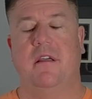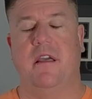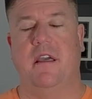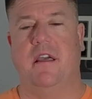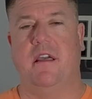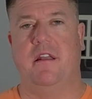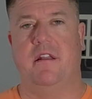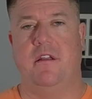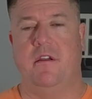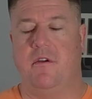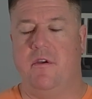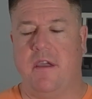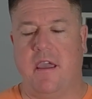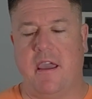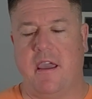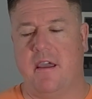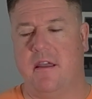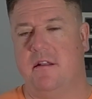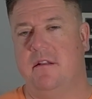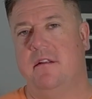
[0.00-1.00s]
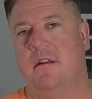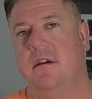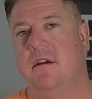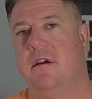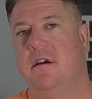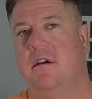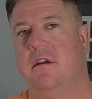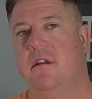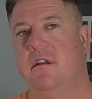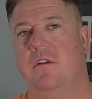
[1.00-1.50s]
and you can't
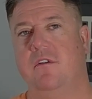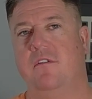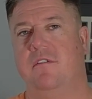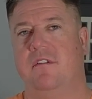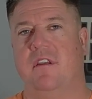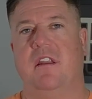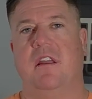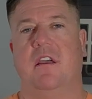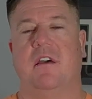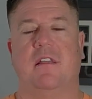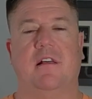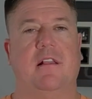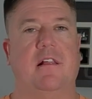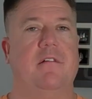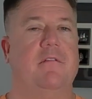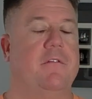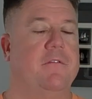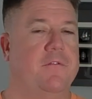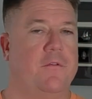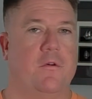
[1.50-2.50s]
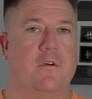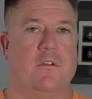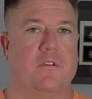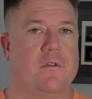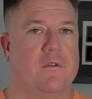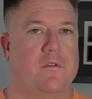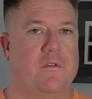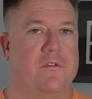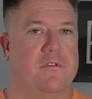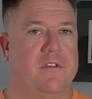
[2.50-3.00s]
use any of the level 4
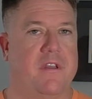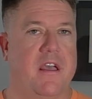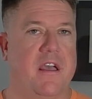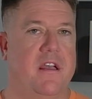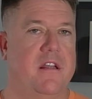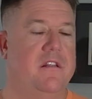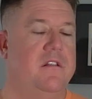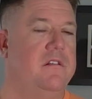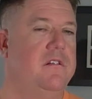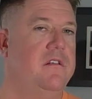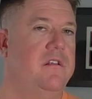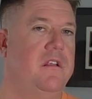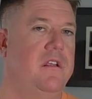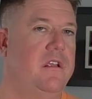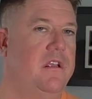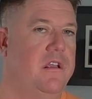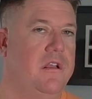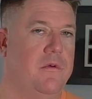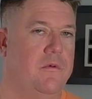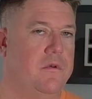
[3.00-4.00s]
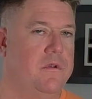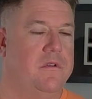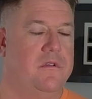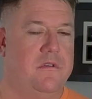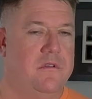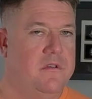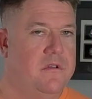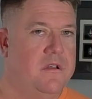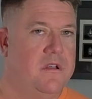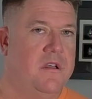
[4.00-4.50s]
tools that you would